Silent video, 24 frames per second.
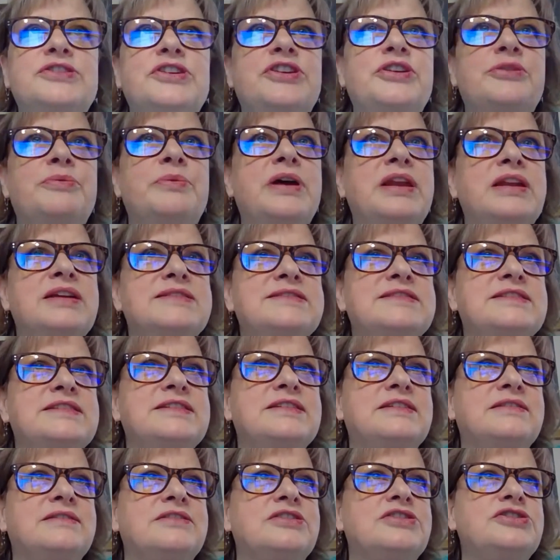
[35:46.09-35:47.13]
or you want us
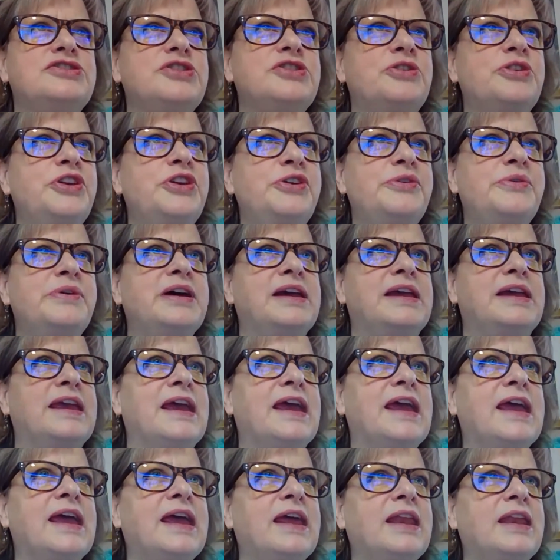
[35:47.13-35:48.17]
to show you
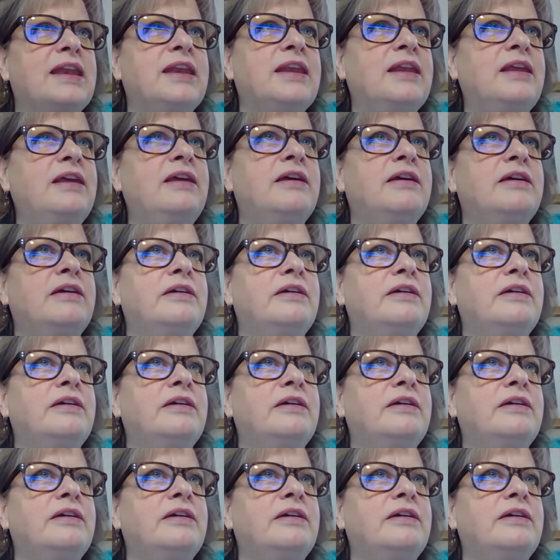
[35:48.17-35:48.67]
again?